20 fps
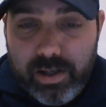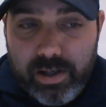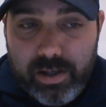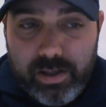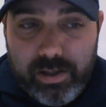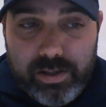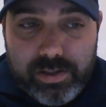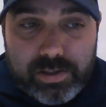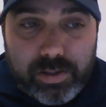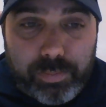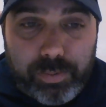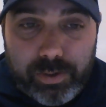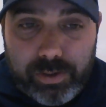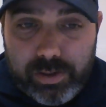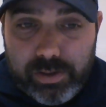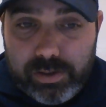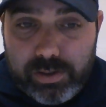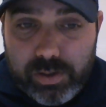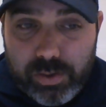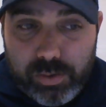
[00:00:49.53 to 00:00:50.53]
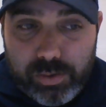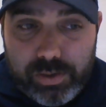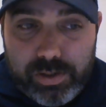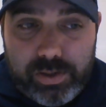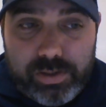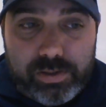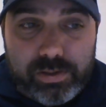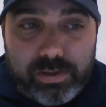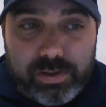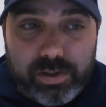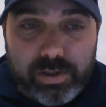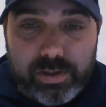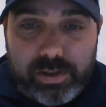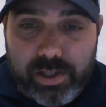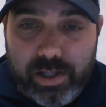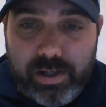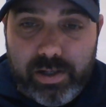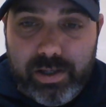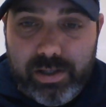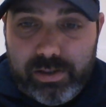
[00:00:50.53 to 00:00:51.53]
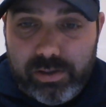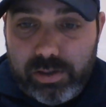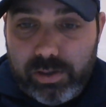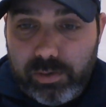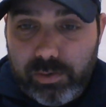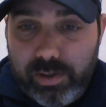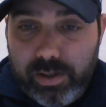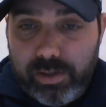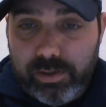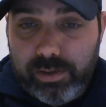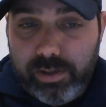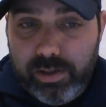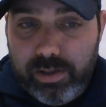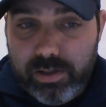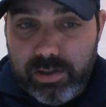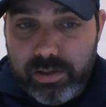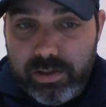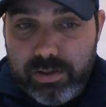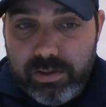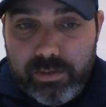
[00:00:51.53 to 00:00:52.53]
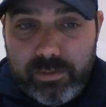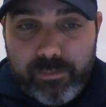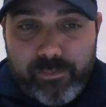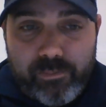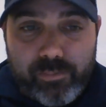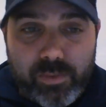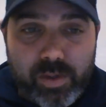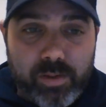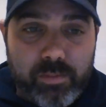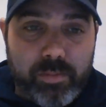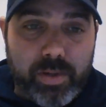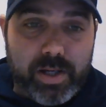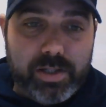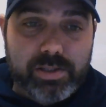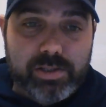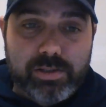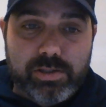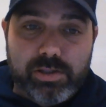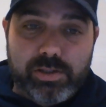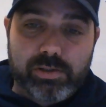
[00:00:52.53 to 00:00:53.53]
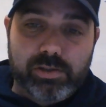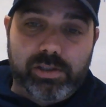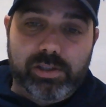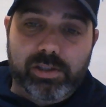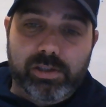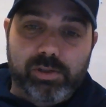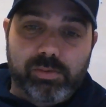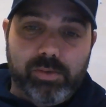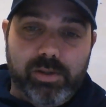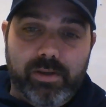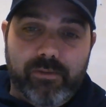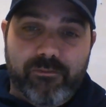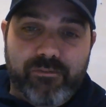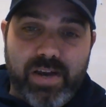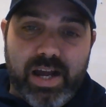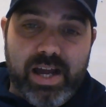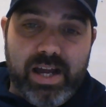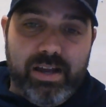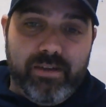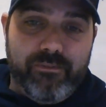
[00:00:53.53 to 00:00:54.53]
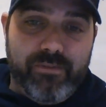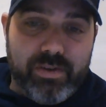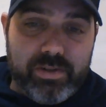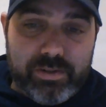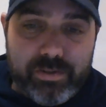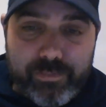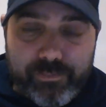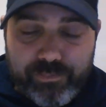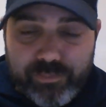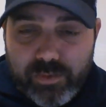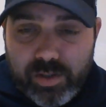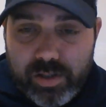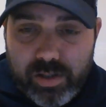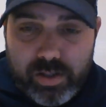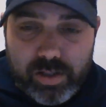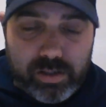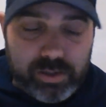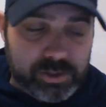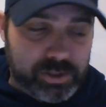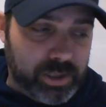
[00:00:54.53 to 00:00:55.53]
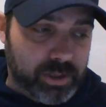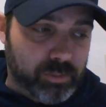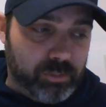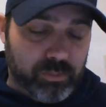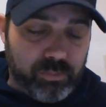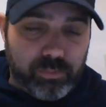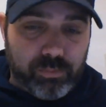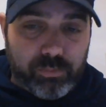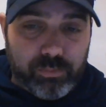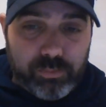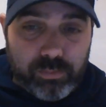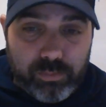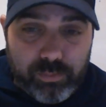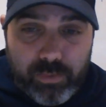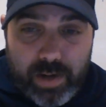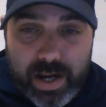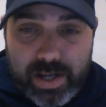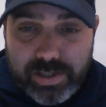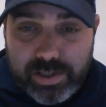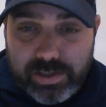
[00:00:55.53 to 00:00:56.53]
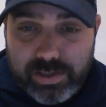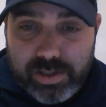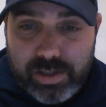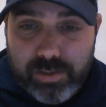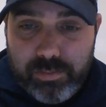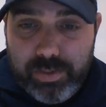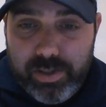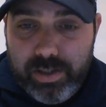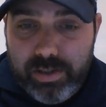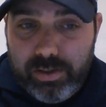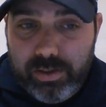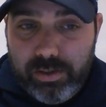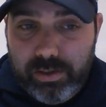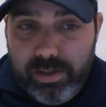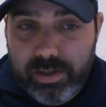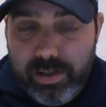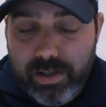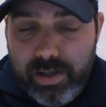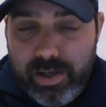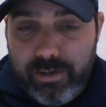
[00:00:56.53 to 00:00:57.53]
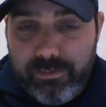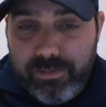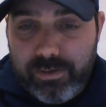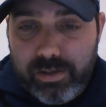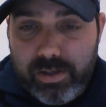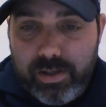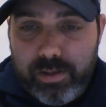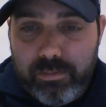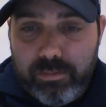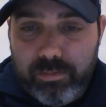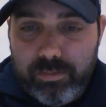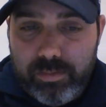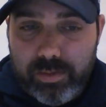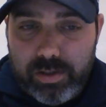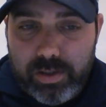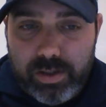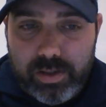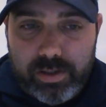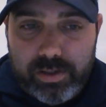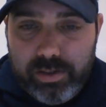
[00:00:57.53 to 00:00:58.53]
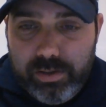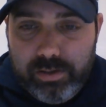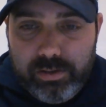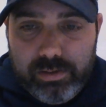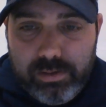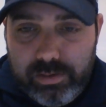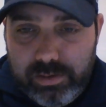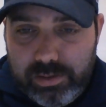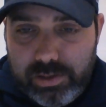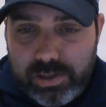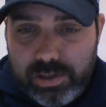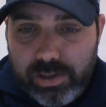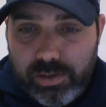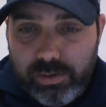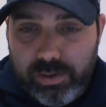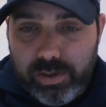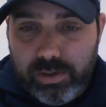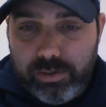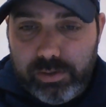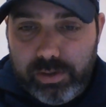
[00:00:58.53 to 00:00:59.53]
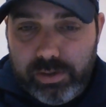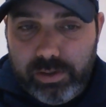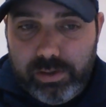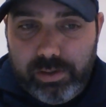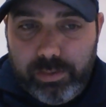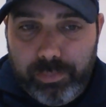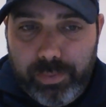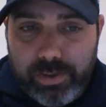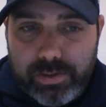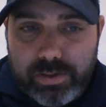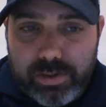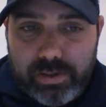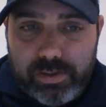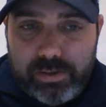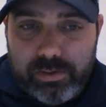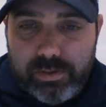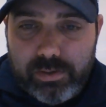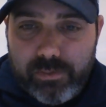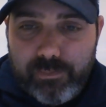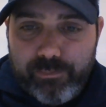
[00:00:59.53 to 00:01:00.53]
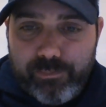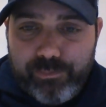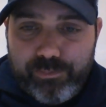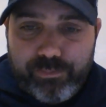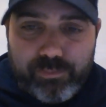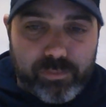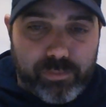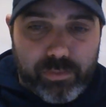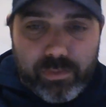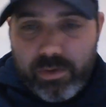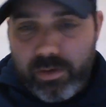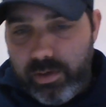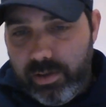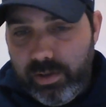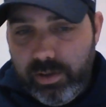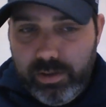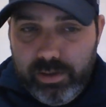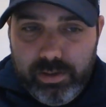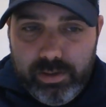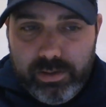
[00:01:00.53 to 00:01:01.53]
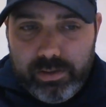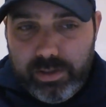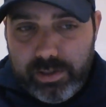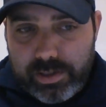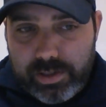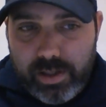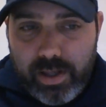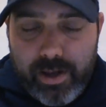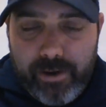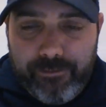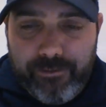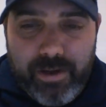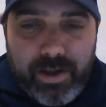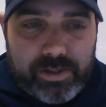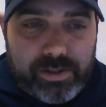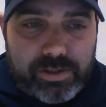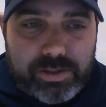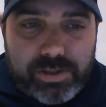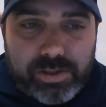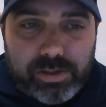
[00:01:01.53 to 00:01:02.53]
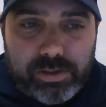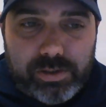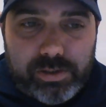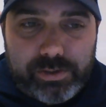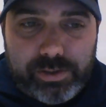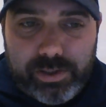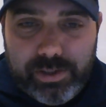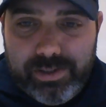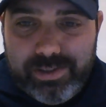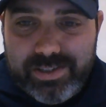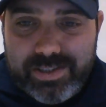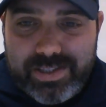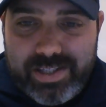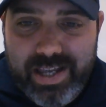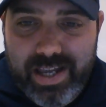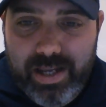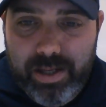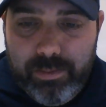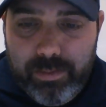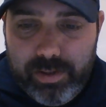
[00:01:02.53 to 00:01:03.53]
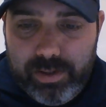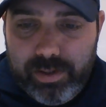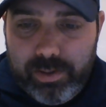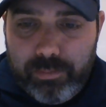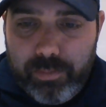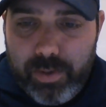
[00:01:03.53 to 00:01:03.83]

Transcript: He's a pretty good goalie. They're 10-8-3 on the year. Boston's 13-3-5. It looks like Rask is going to be in net for them. I just don't know. It depends on there's a lot of factors still in this game. I think